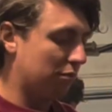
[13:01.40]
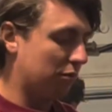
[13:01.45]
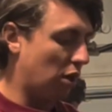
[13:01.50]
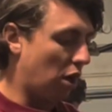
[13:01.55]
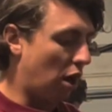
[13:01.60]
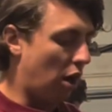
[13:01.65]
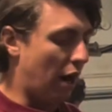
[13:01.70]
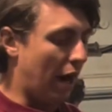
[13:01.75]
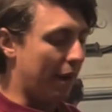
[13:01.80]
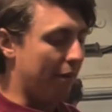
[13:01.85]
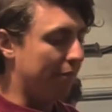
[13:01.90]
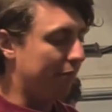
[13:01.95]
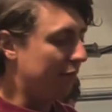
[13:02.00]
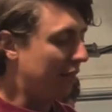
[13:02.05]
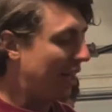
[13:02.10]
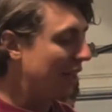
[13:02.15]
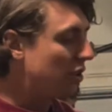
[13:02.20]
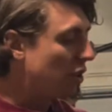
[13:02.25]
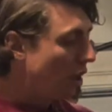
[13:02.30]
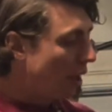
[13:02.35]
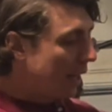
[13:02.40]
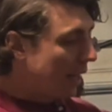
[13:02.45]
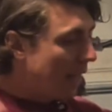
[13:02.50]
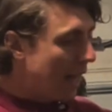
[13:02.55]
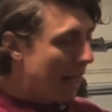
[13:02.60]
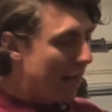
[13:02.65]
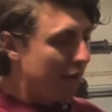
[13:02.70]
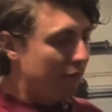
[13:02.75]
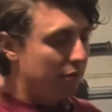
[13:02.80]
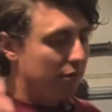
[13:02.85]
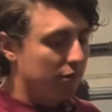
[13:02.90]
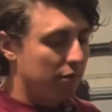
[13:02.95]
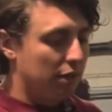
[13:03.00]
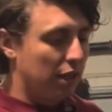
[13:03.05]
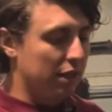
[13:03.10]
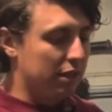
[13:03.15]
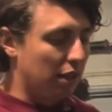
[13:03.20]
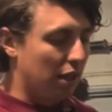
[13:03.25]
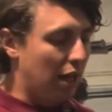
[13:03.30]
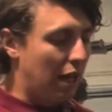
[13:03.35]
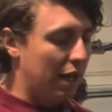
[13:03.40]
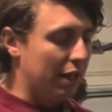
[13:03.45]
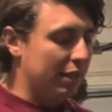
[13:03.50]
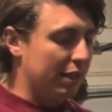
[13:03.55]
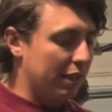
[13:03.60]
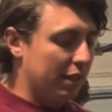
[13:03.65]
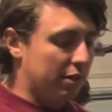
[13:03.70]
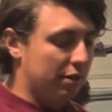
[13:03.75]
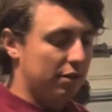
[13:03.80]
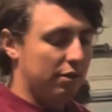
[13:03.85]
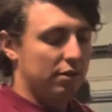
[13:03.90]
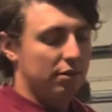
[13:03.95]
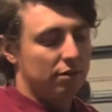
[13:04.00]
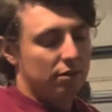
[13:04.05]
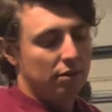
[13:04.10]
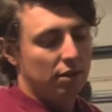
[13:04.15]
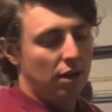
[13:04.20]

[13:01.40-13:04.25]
All right, that's all I got. That's a lot of discs.